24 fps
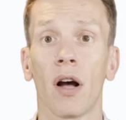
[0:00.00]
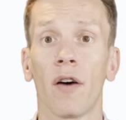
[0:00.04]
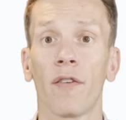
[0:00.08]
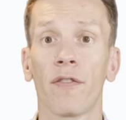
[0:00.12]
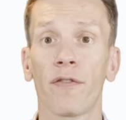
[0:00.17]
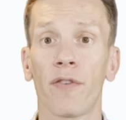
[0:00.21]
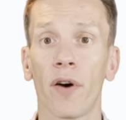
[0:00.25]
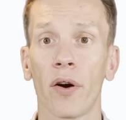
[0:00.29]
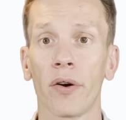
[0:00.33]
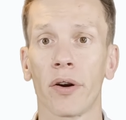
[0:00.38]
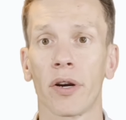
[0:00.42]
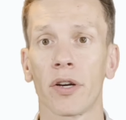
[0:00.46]

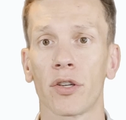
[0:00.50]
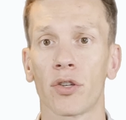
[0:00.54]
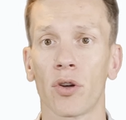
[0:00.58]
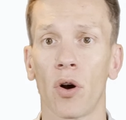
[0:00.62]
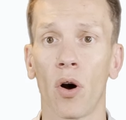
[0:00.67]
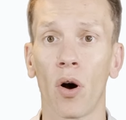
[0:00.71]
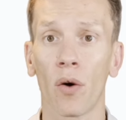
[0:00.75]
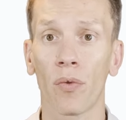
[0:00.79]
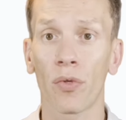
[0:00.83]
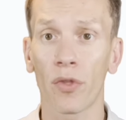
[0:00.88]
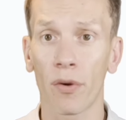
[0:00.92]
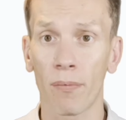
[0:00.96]
Focus
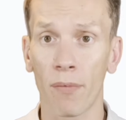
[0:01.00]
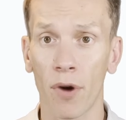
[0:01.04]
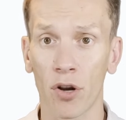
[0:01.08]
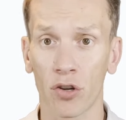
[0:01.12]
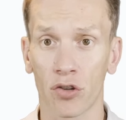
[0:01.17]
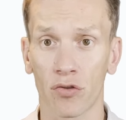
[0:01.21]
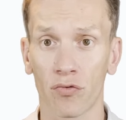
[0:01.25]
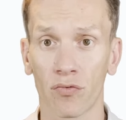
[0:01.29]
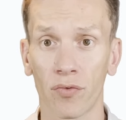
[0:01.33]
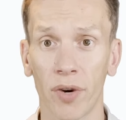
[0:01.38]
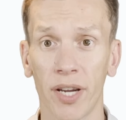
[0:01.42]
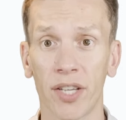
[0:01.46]
on the most
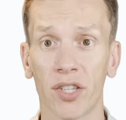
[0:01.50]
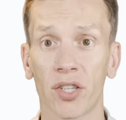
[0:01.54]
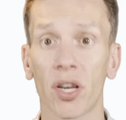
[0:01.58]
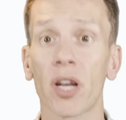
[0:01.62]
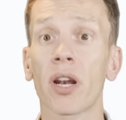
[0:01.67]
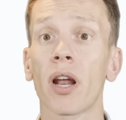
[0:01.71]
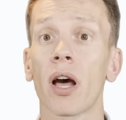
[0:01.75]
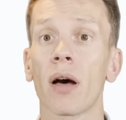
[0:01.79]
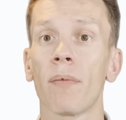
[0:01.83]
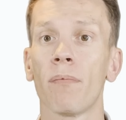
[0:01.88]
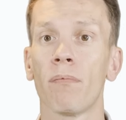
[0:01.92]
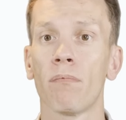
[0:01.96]
recent
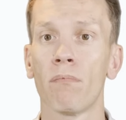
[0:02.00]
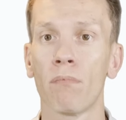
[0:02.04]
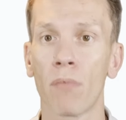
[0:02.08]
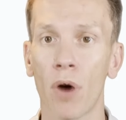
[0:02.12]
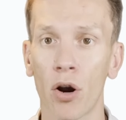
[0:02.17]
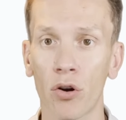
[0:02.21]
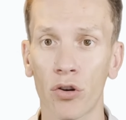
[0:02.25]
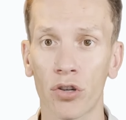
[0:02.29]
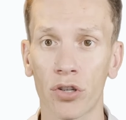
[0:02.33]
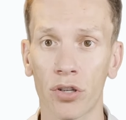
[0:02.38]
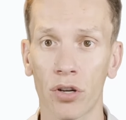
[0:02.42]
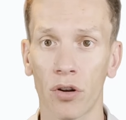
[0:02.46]
and
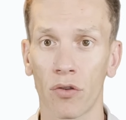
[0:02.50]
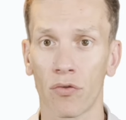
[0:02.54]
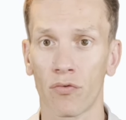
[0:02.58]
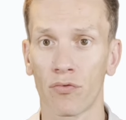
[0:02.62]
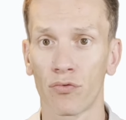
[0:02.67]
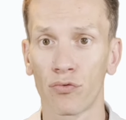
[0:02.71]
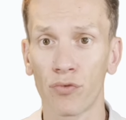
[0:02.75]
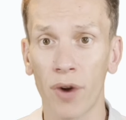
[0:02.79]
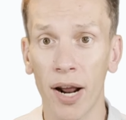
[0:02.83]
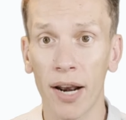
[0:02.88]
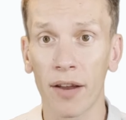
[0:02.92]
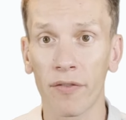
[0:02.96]
most
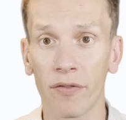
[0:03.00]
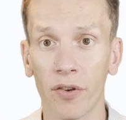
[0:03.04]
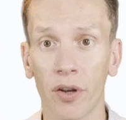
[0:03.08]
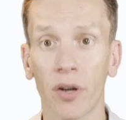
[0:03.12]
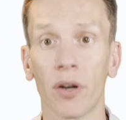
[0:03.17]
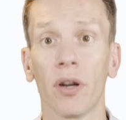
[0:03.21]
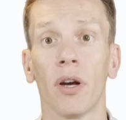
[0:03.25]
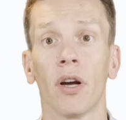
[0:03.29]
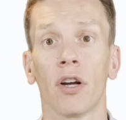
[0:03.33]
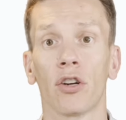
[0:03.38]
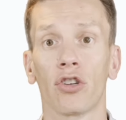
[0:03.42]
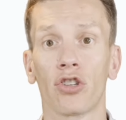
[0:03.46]
relevant
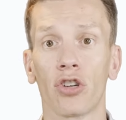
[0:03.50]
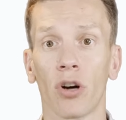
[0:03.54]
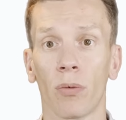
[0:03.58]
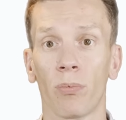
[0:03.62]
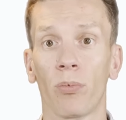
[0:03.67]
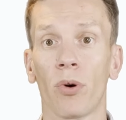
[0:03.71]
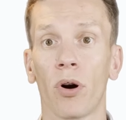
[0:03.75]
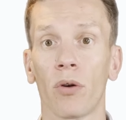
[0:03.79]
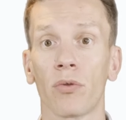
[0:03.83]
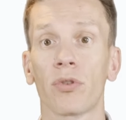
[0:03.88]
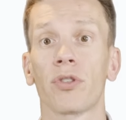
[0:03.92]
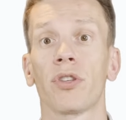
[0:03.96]
job
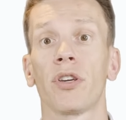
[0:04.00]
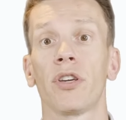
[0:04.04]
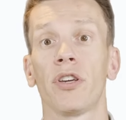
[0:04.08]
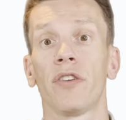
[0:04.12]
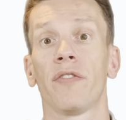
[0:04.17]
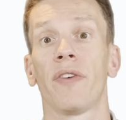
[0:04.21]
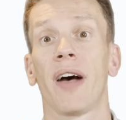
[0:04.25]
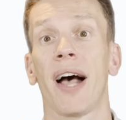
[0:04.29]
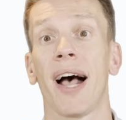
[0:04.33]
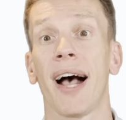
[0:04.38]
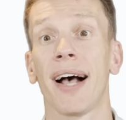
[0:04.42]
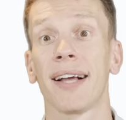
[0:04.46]
roles that you've
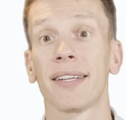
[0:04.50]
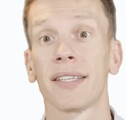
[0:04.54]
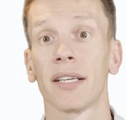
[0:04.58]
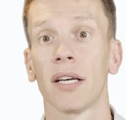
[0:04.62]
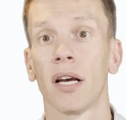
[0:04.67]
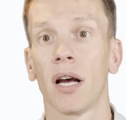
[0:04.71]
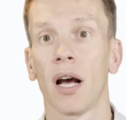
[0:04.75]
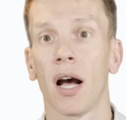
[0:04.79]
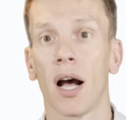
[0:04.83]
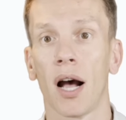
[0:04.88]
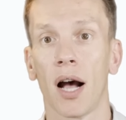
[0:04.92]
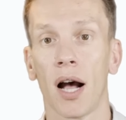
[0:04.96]
had,
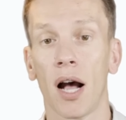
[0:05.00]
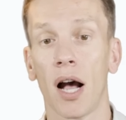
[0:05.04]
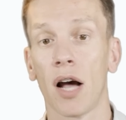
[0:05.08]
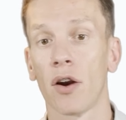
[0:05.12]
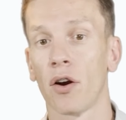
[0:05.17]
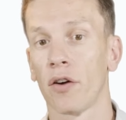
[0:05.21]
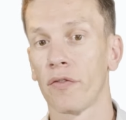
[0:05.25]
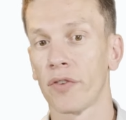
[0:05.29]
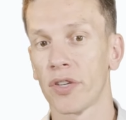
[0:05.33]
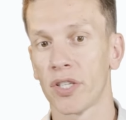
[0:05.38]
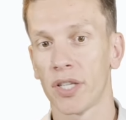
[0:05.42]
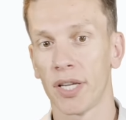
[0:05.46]
and
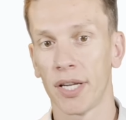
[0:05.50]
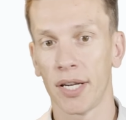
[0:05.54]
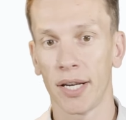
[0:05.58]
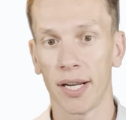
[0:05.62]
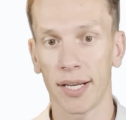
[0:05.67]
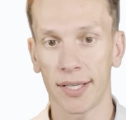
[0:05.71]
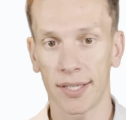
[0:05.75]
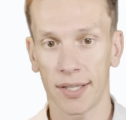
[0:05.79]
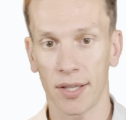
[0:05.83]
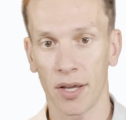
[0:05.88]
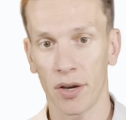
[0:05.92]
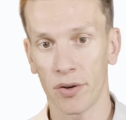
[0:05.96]
obviously
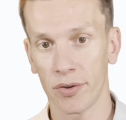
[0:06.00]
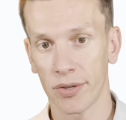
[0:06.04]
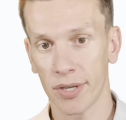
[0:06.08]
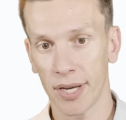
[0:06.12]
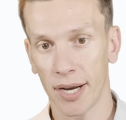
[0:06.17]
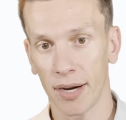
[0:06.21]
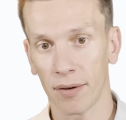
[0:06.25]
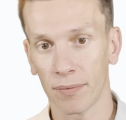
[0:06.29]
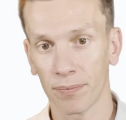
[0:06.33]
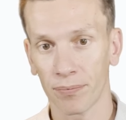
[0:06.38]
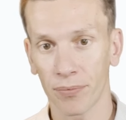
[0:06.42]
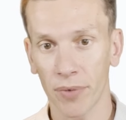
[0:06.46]
list those
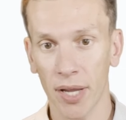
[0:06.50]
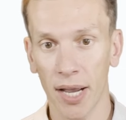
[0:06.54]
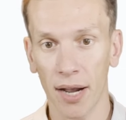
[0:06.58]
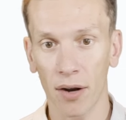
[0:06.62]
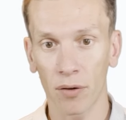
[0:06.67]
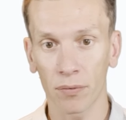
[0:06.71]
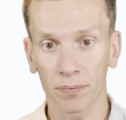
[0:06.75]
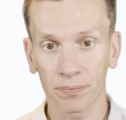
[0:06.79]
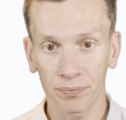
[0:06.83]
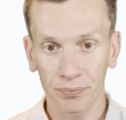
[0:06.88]
out. Now,